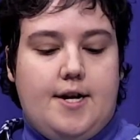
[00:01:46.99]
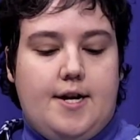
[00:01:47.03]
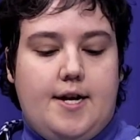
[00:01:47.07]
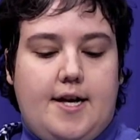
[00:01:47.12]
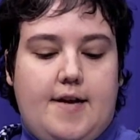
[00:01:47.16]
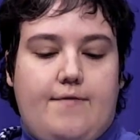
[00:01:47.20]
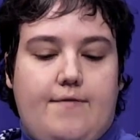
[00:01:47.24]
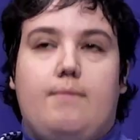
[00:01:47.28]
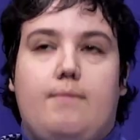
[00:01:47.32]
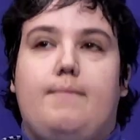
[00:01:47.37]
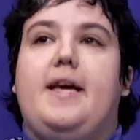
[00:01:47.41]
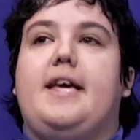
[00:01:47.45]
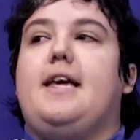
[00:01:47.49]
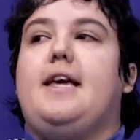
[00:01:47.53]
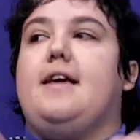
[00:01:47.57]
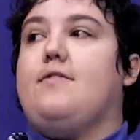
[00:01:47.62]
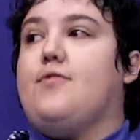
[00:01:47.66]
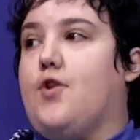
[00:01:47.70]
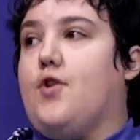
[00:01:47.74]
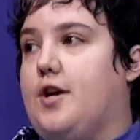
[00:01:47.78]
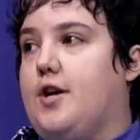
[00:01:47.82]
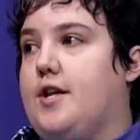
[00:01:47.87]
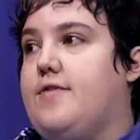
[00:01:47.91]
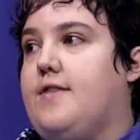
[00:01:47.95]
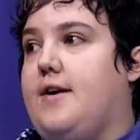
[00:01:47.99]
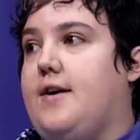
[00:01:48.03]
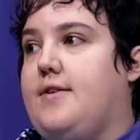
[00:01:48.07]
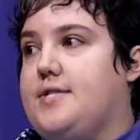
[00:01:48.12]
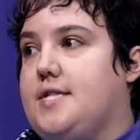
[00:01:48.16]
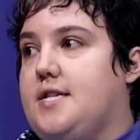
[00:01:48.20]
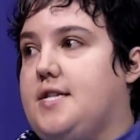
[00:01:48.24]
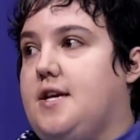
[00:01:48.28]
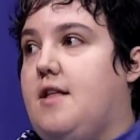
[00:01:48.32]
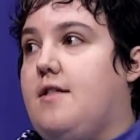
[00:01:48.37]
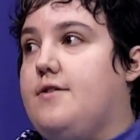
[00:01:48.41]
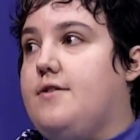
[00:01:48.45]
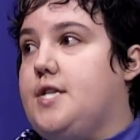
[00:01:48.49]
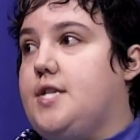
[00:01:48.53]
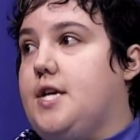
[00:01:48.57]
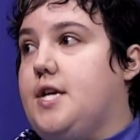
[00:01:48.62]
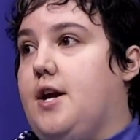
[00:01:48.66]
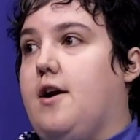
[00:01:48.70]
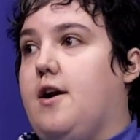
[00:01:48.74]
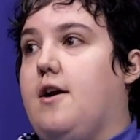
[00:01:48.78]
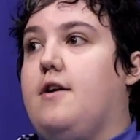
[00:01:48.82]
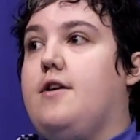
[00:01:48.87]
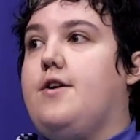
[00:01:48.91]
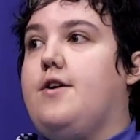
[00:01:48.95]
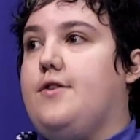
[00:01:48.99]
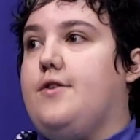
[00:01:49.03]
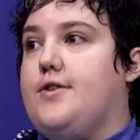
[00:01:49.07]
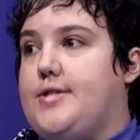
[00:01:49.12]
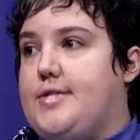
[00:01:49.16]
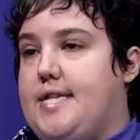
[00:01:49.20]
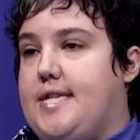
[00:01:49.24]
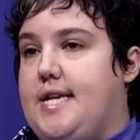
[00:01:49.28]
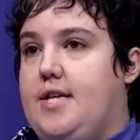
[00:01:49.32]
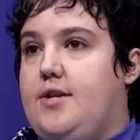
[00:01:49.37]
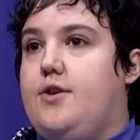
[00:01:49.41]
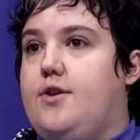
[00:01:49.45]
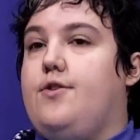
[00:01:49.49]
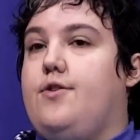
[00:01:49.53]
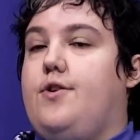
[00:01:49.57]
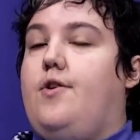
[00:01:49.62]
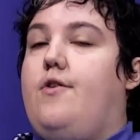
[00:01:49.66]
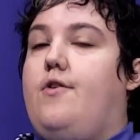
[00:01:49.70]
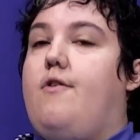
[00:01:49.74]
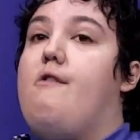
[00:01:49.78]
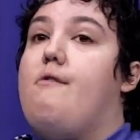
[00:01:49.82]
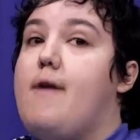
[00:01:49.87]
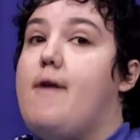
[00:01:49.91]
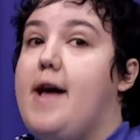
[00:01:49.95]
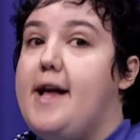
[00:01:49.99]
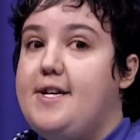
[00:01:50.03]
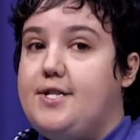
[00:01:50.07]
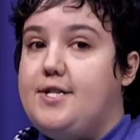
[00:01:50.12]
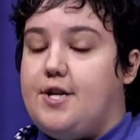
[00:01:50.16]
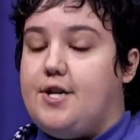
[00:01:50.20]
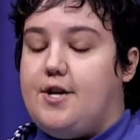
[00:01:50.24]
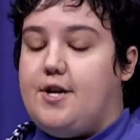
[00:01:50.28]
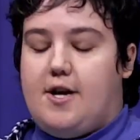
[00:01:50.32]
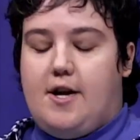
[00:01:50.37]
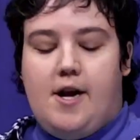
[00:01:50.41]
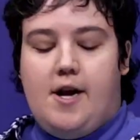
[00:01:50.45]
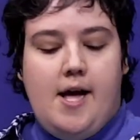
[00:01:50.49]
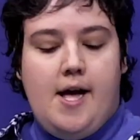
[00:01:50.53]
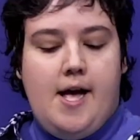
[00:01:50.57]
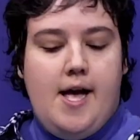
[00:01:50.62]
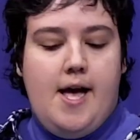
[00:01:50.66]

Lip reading: If you're making $30,000 a year, you're a senior, you're a renter.